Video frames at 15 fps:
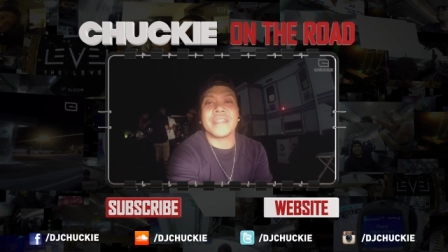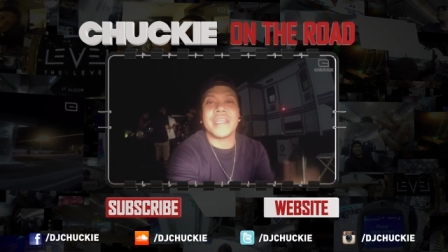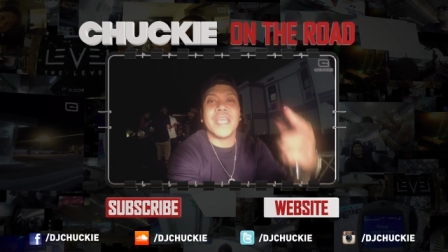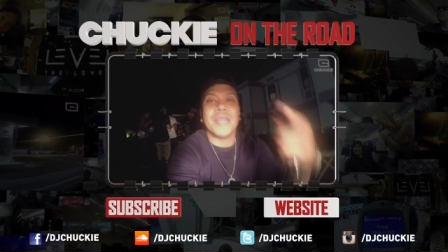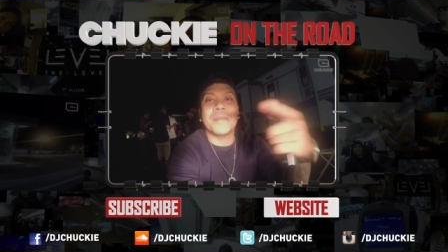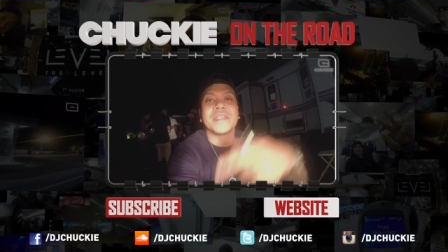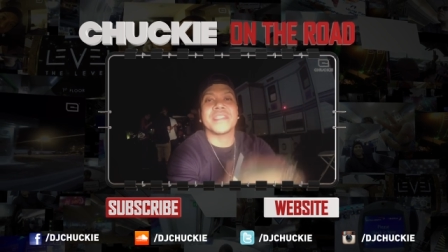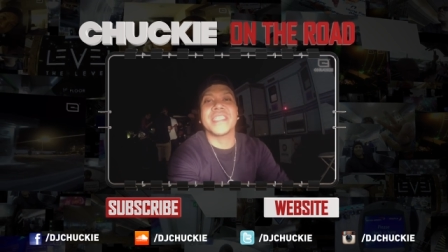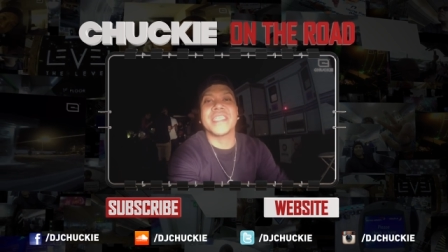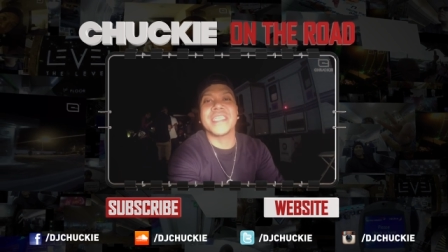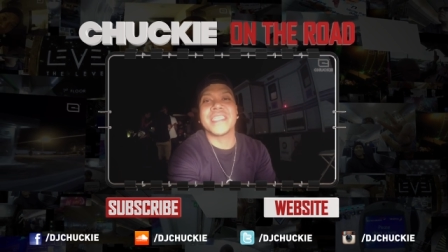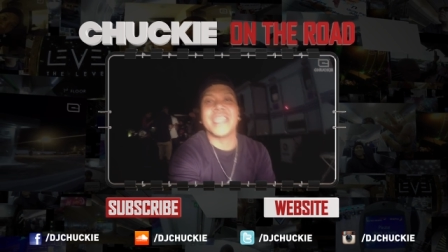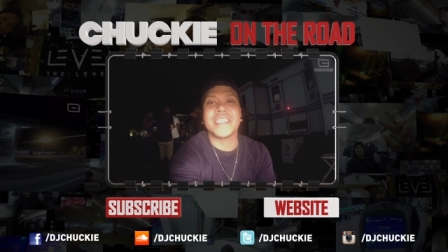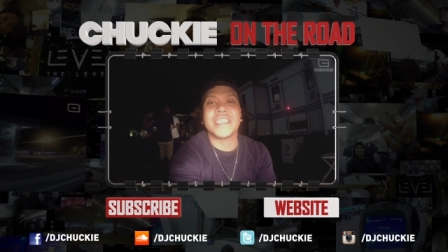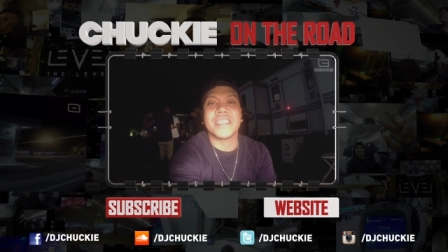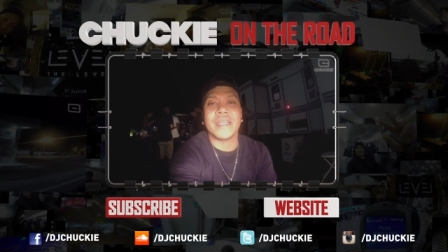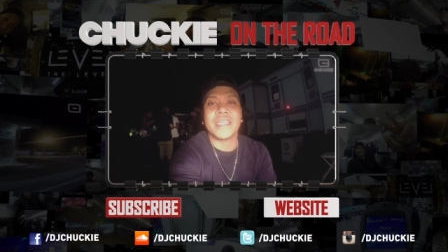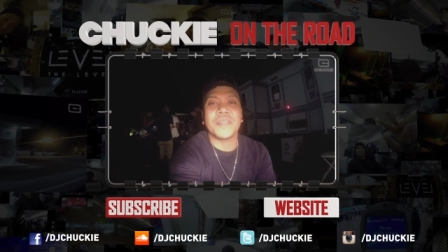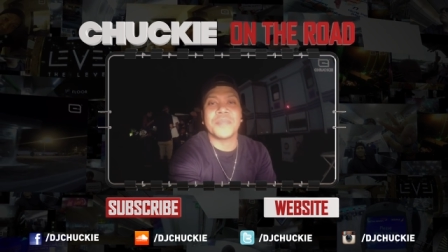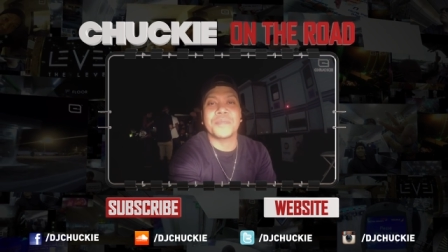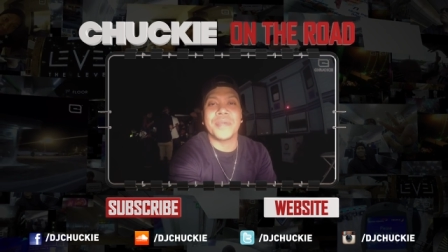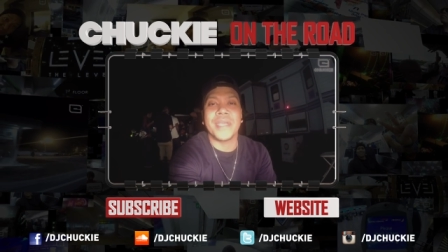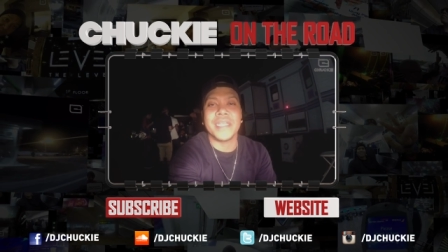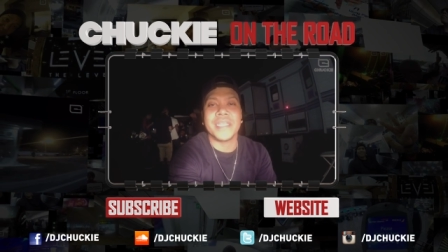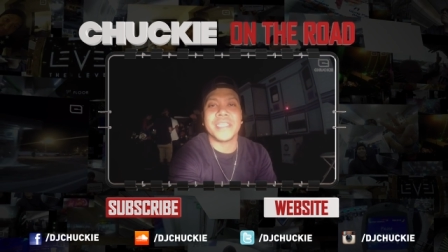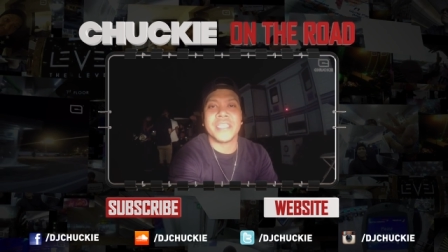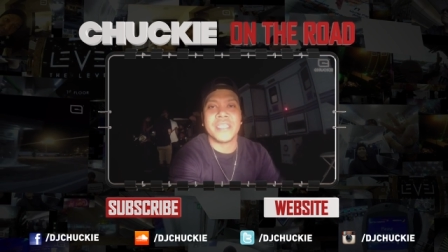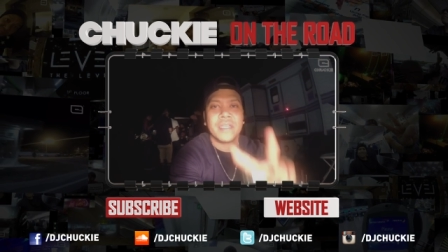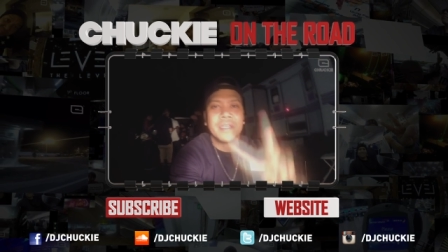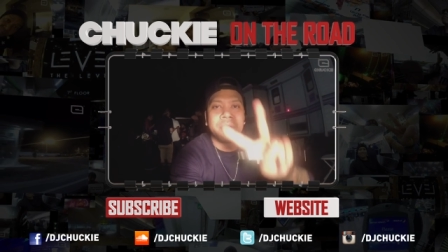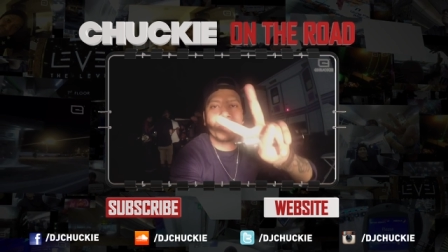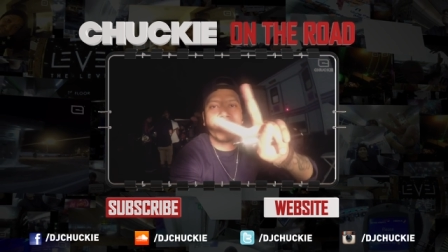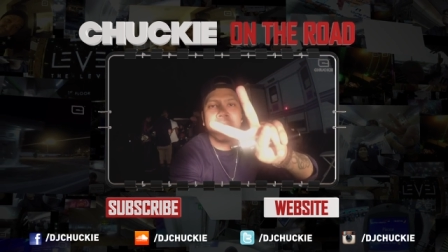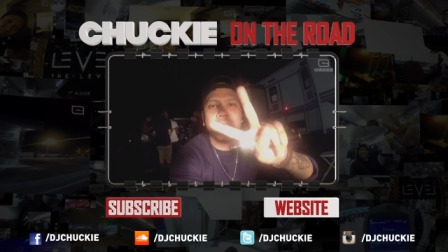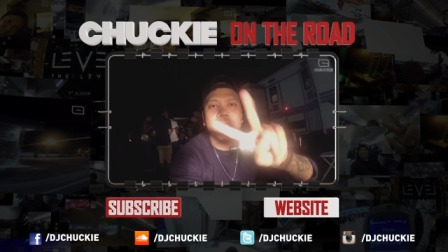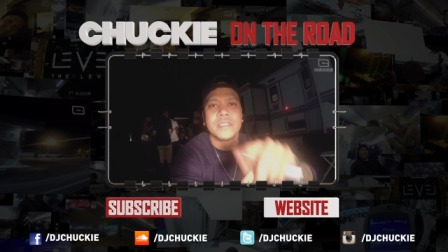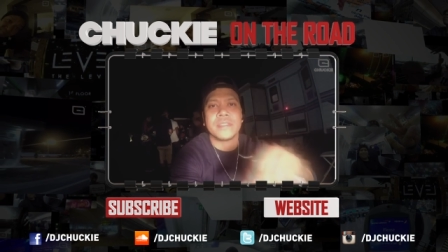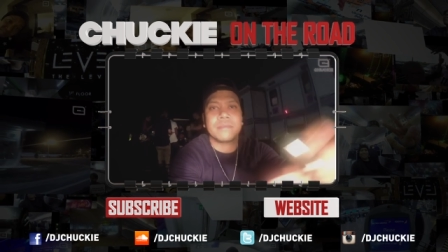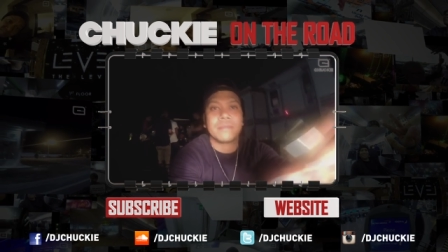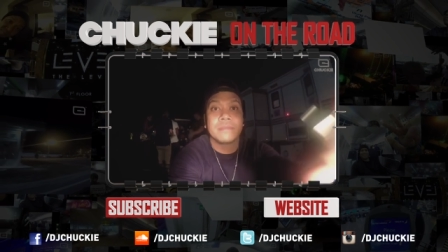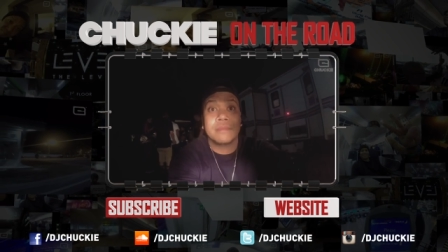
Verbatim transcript: The name is DJ Chuckie, bitch. Peace.